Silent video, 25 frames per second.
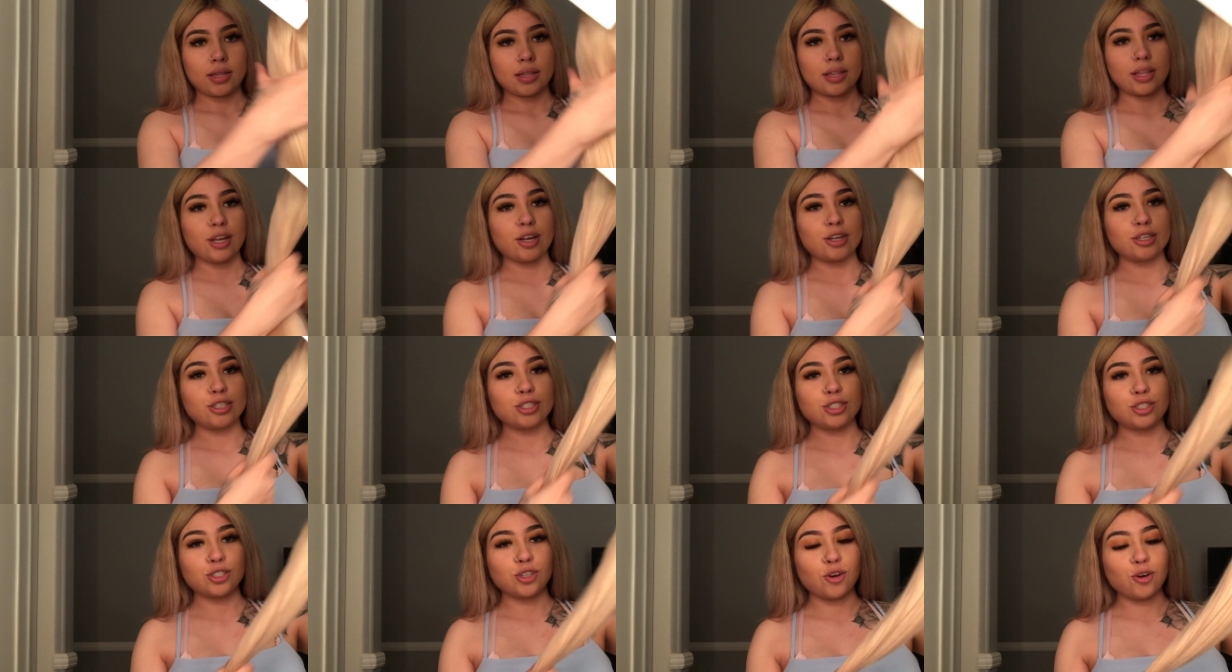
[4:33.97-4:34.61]
They're
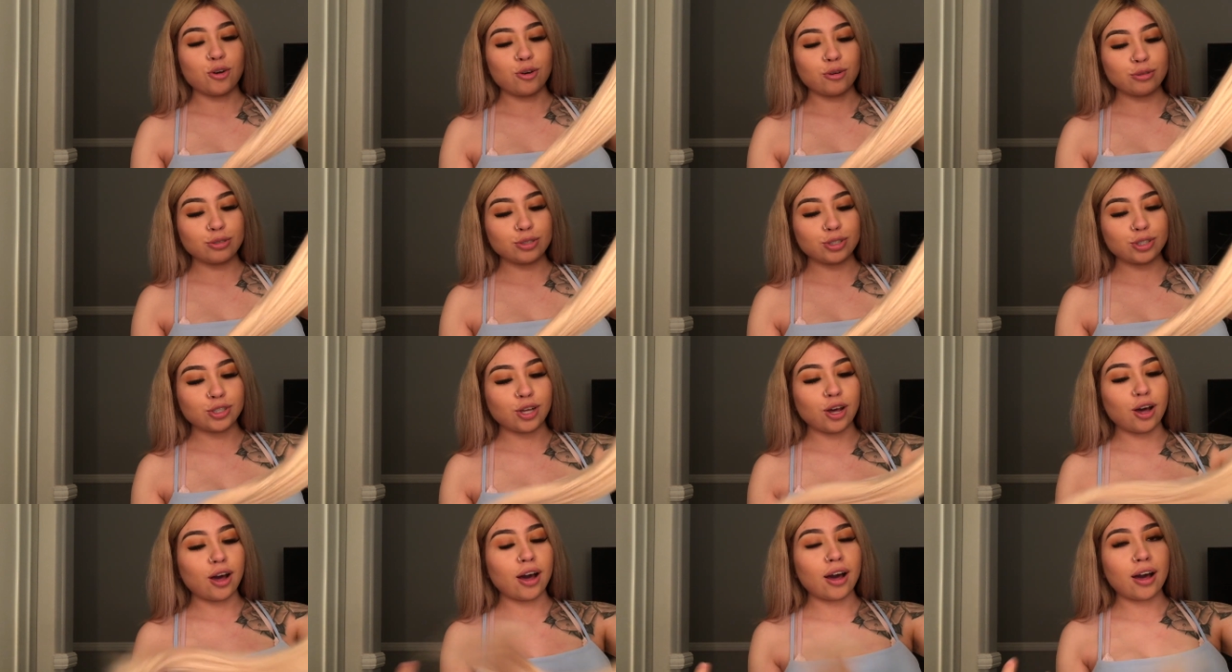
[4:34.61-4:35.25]
so
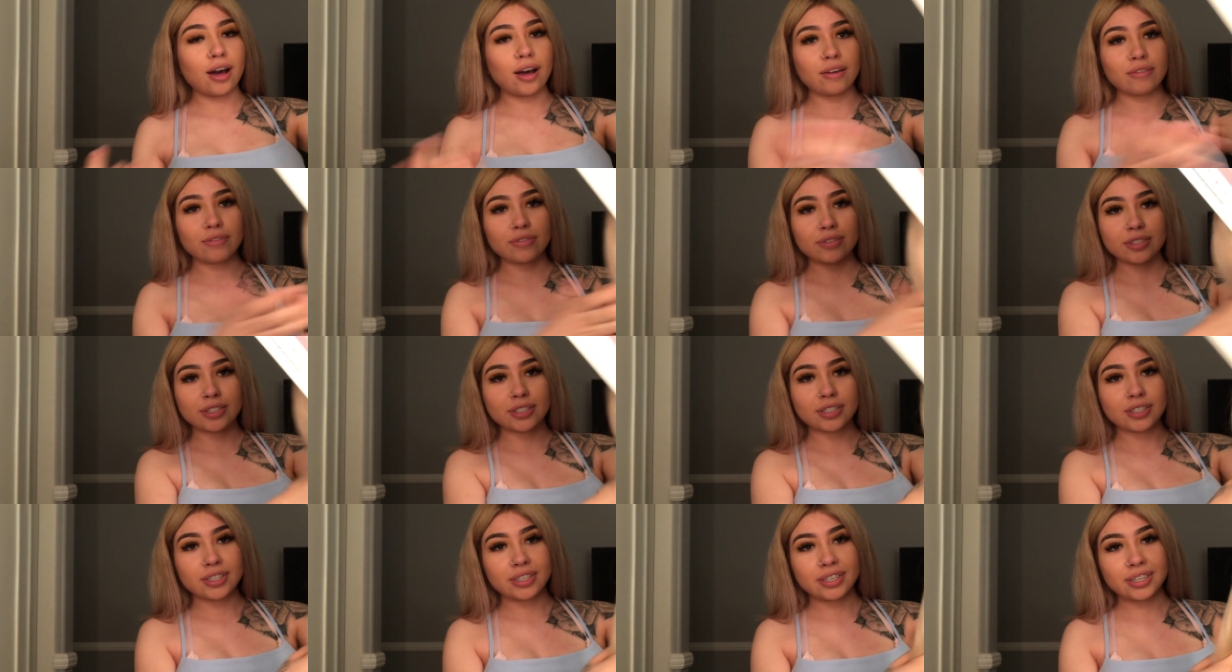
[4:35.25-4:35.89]

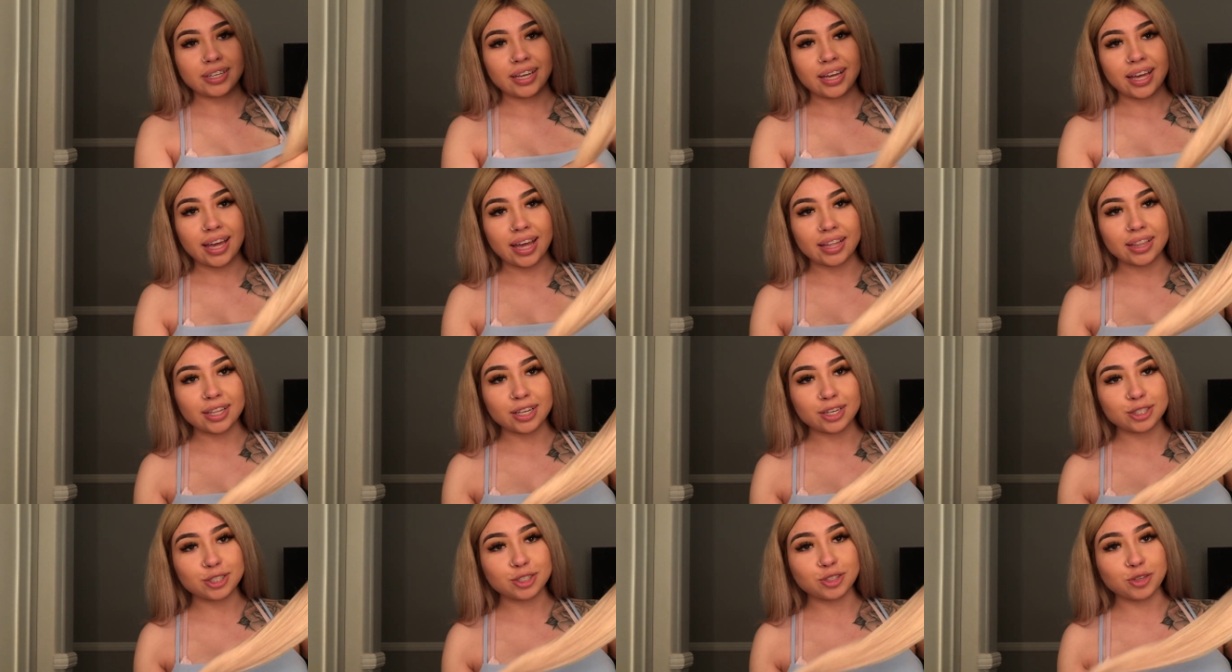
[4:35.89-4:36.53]
soft
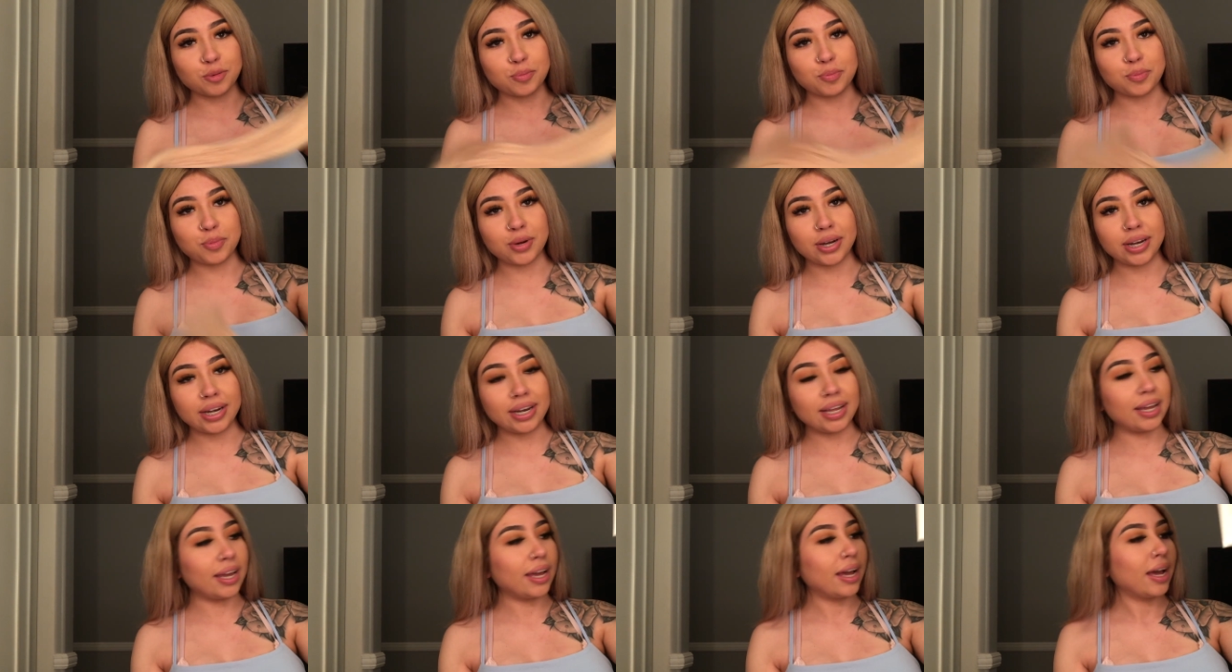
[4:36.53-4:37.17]
and they're so
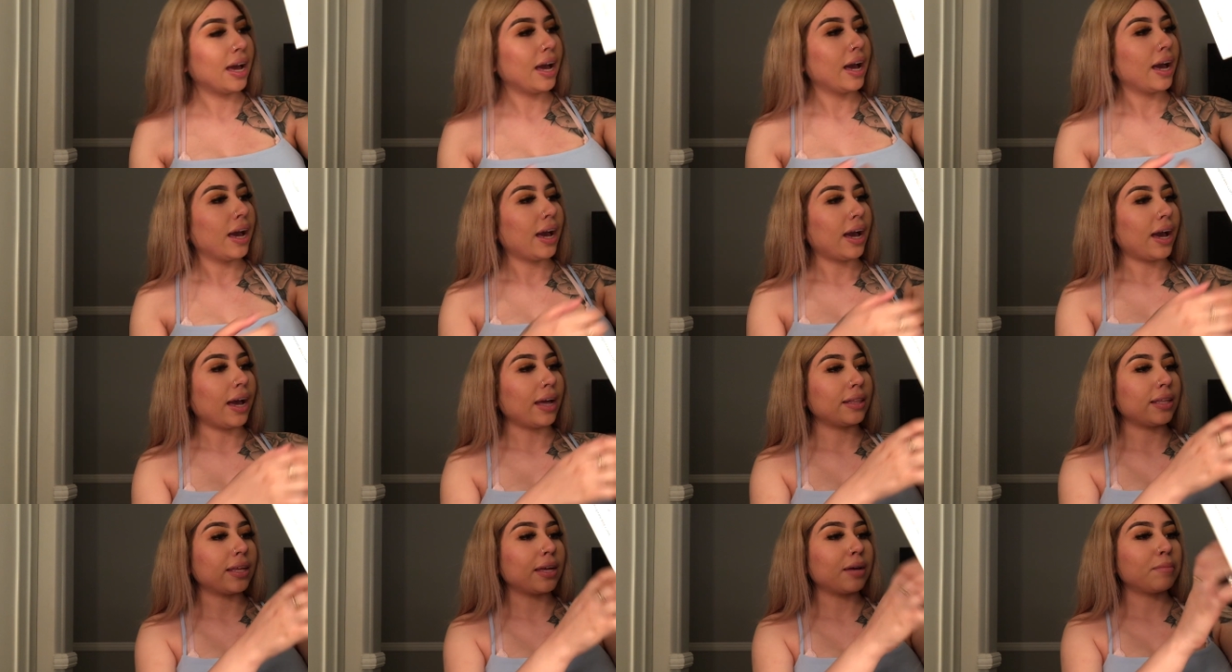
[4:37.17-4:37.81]
pretty.
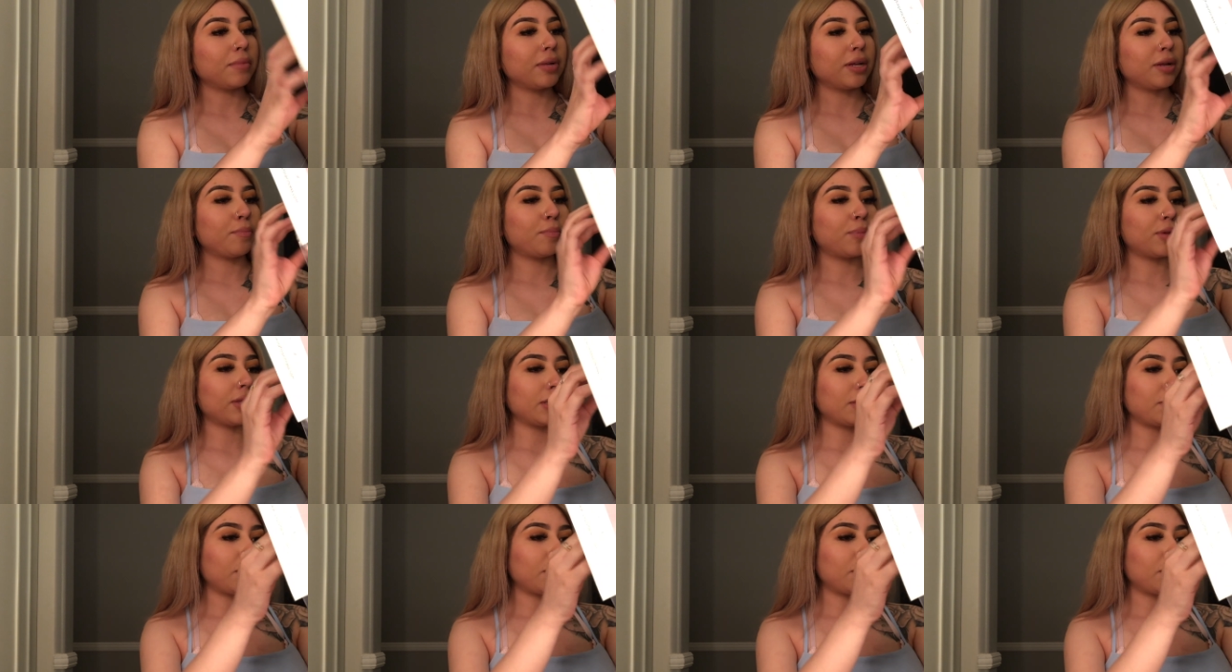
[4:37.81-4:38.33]
I think I'm gonna put